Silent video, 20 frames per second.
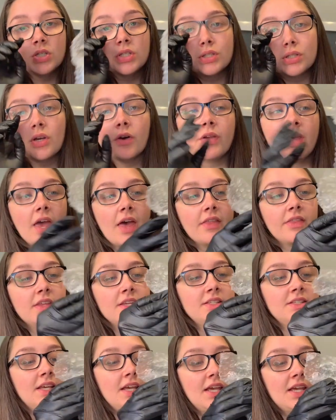So yeah,
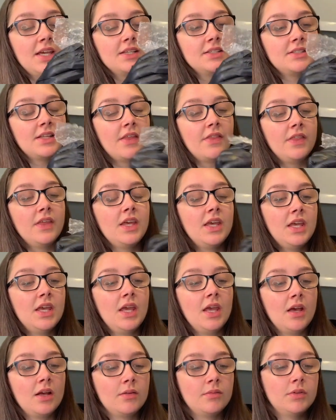this is
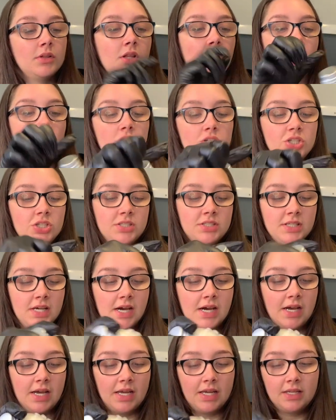the larger
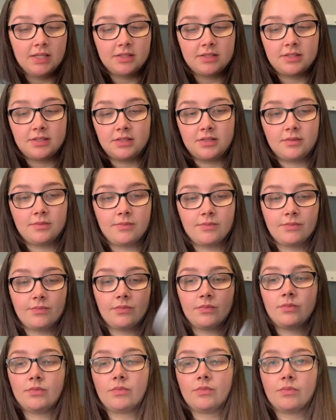size
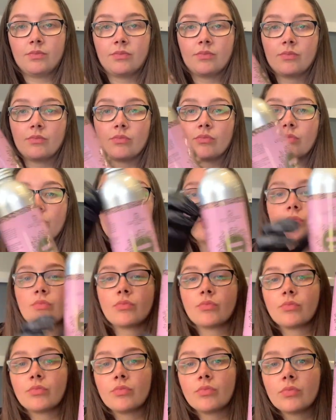
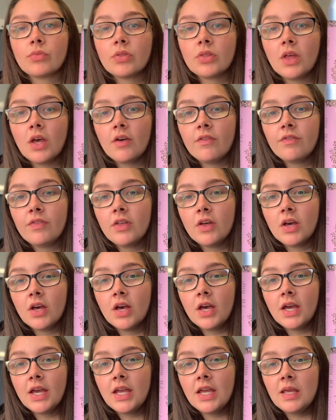of
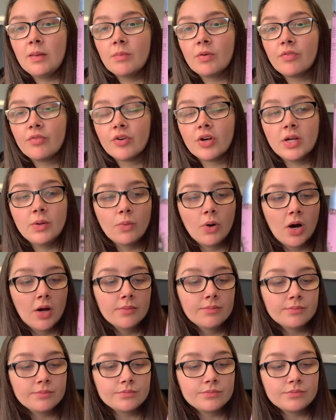the Hema-free one.